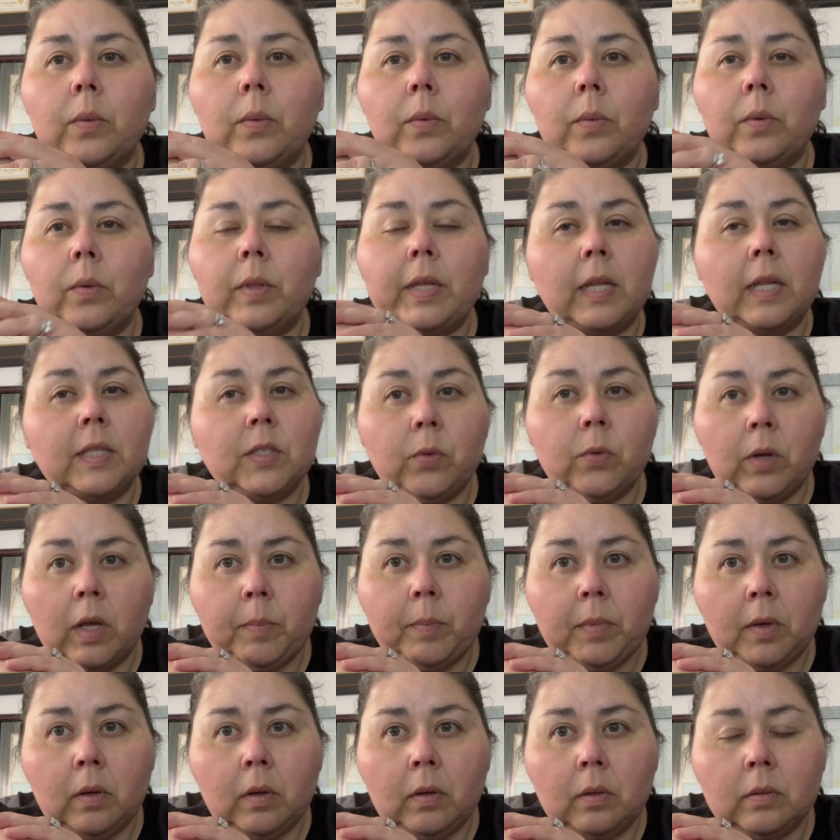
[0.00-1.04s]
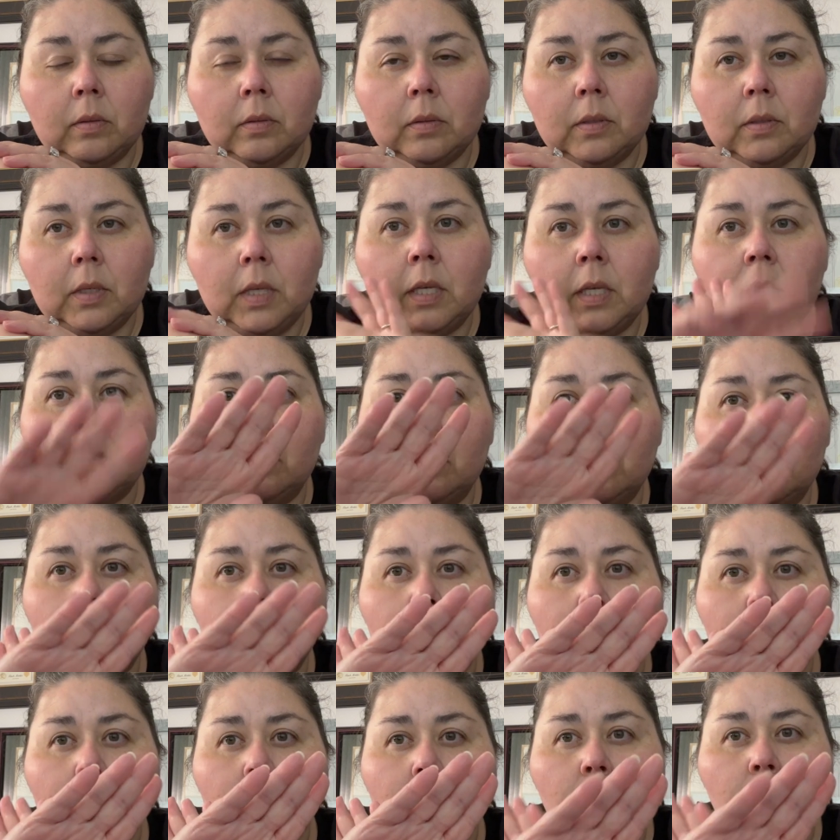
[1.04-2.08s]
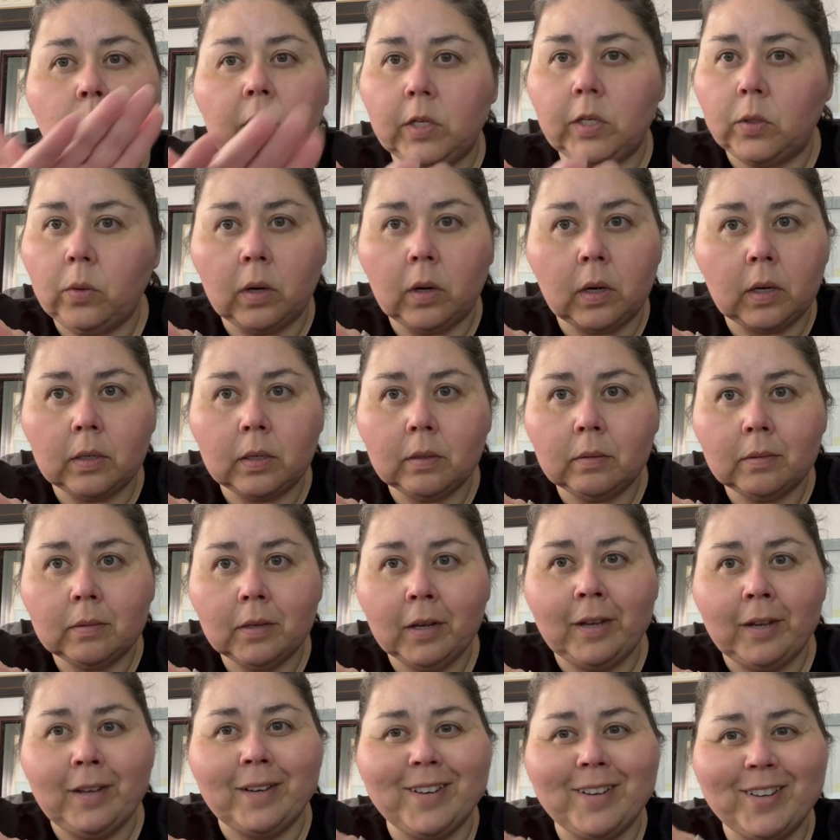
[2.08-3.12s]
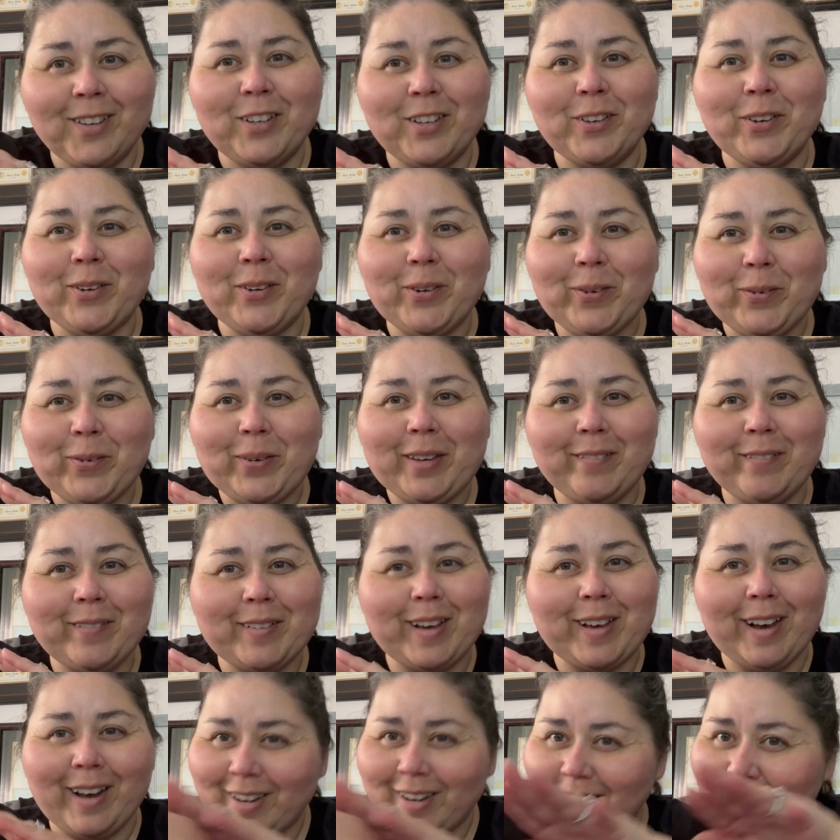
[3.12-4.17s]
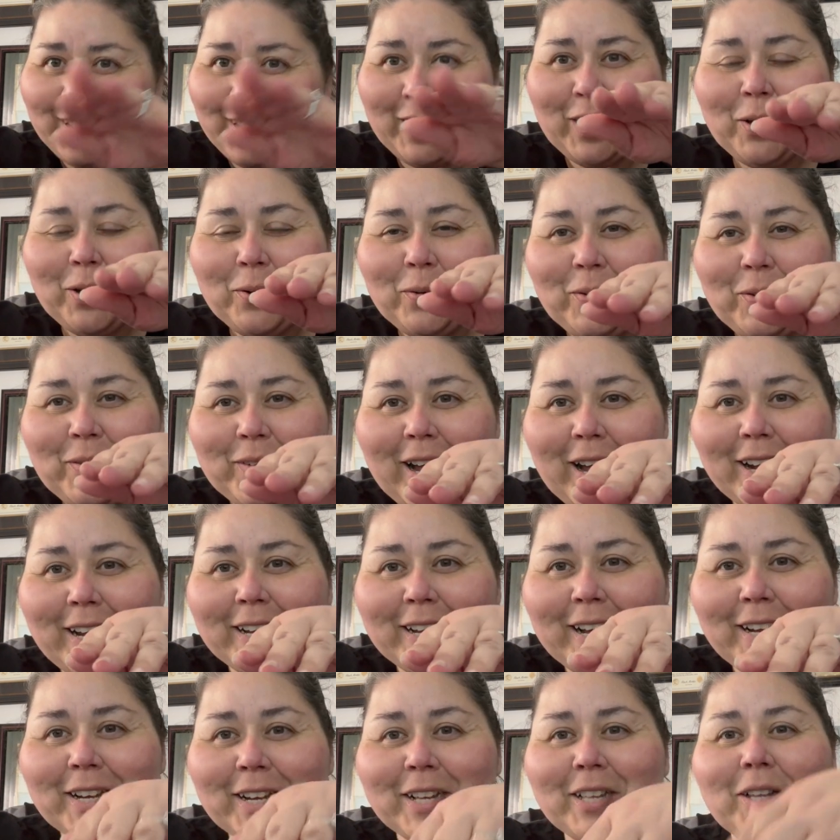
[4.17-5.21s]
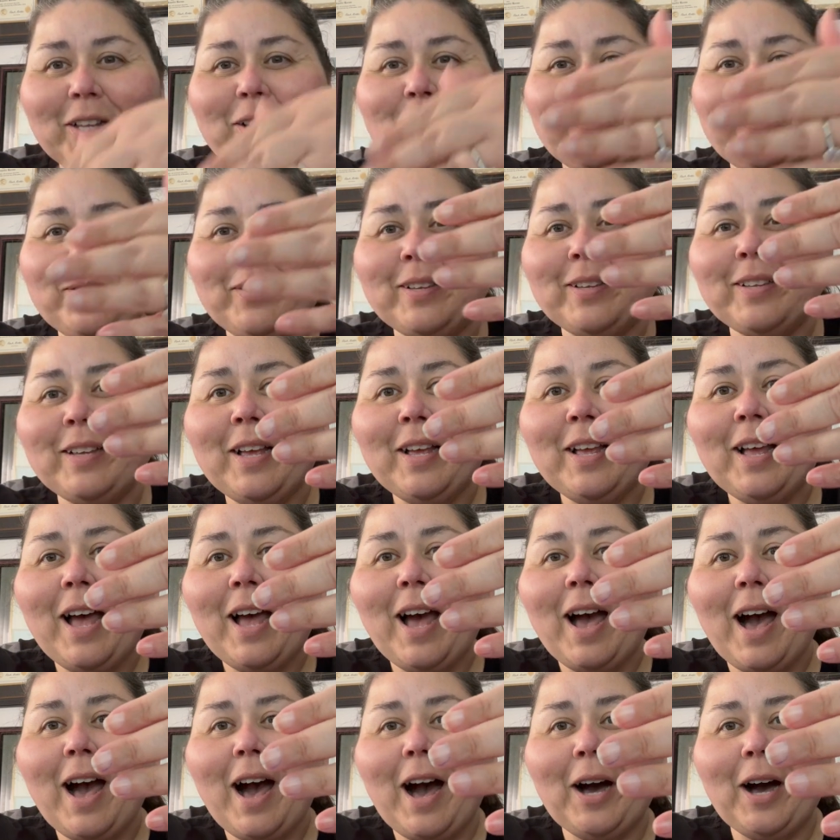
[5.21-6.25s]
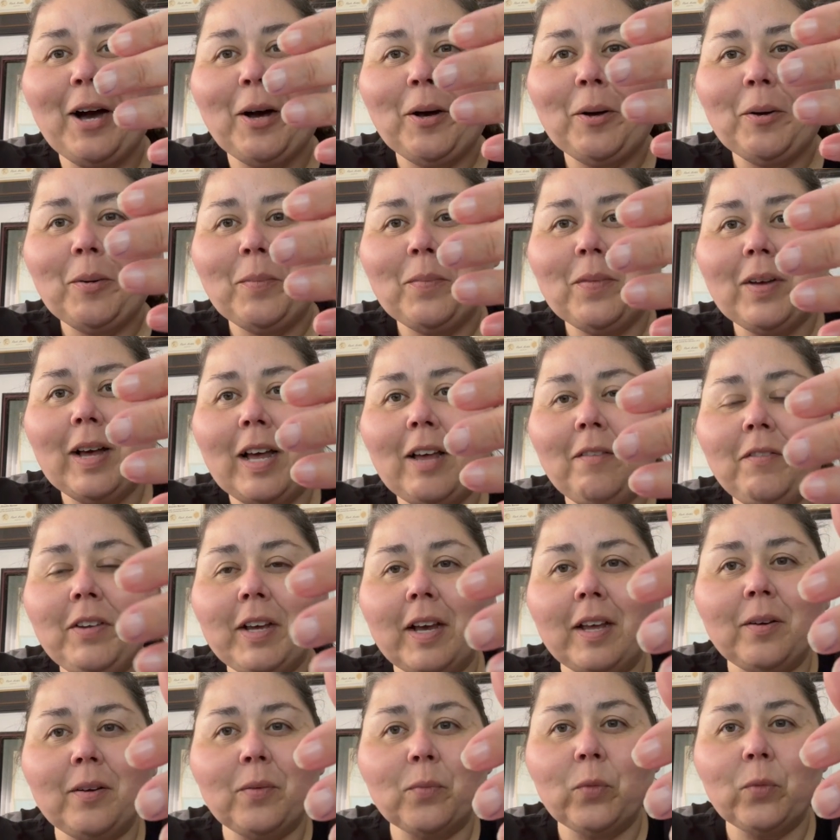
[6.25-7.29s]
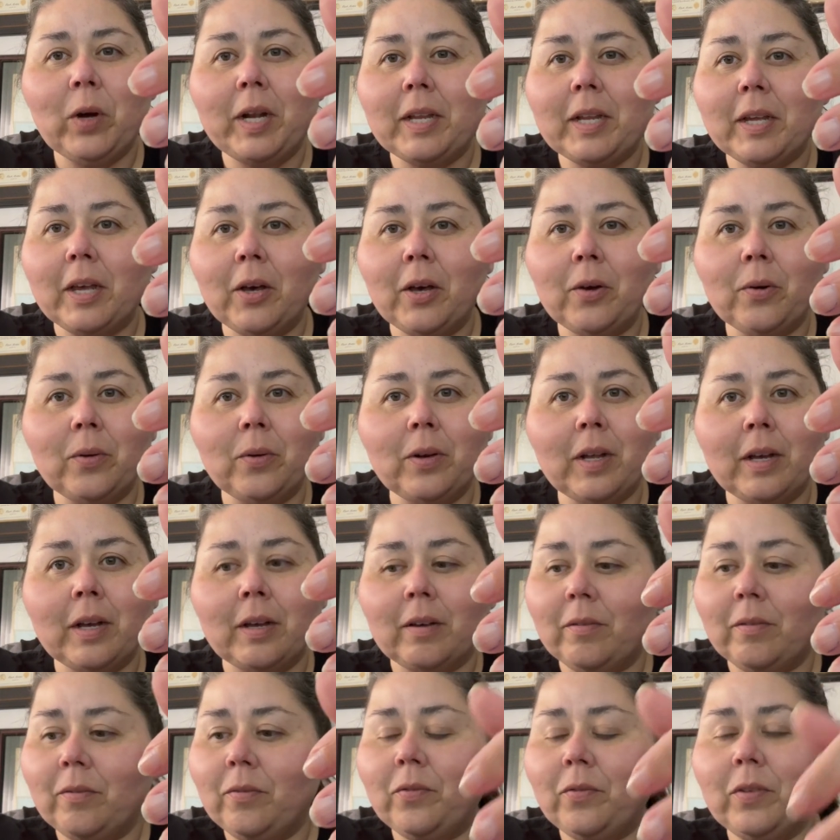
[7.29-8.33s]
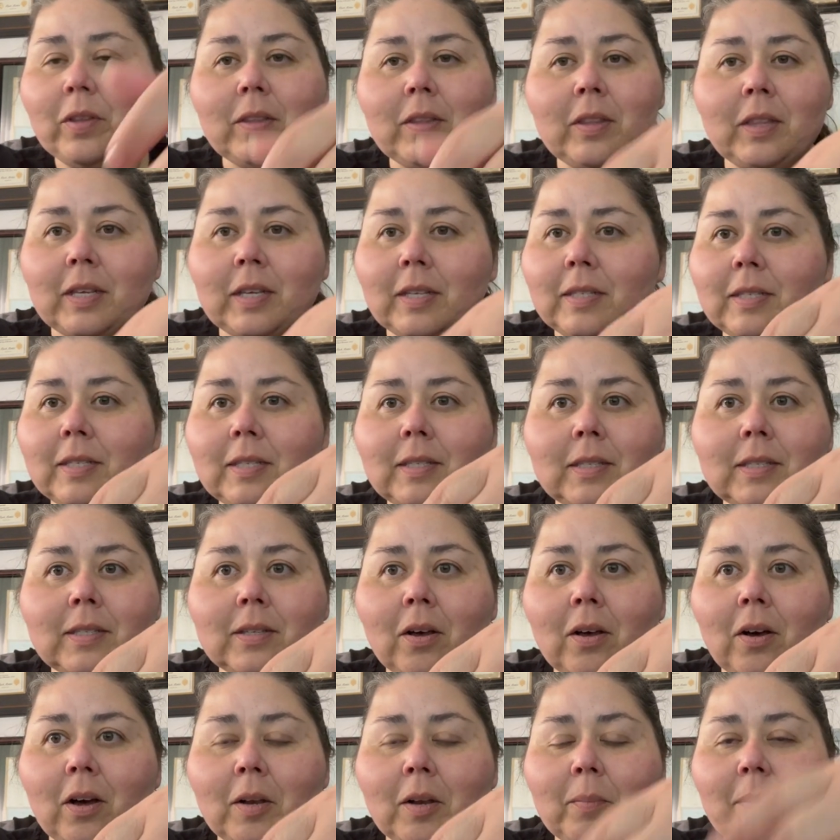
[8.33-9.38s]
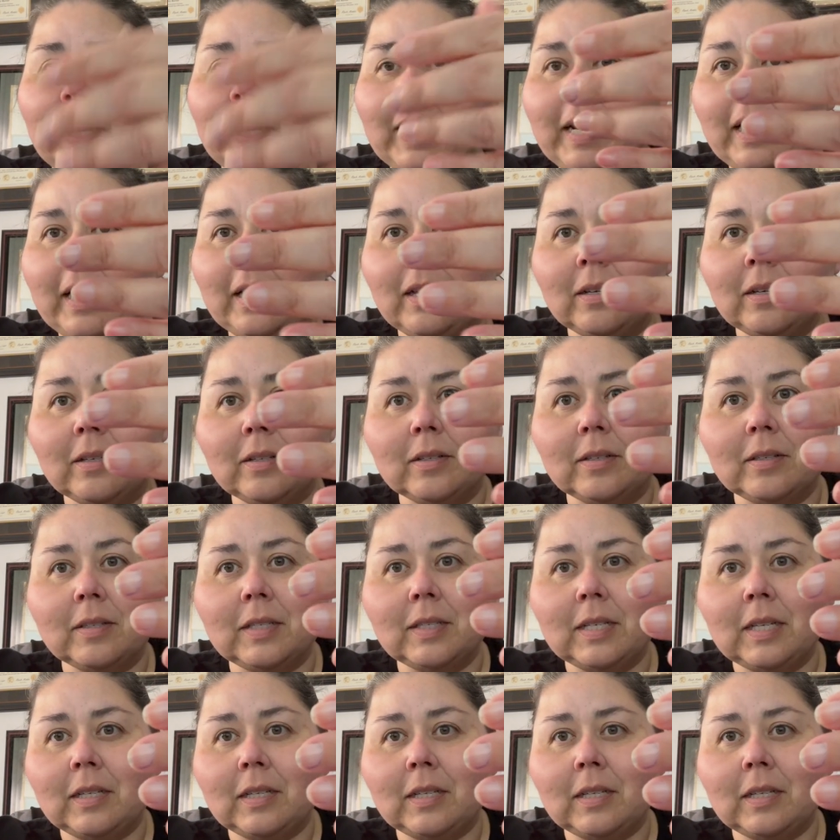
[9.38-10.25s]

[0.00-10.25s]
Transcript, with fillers: Well, that's a wrap, y'all. It's way too hot. We've got to cut it close. I've done one coat of this on my nails.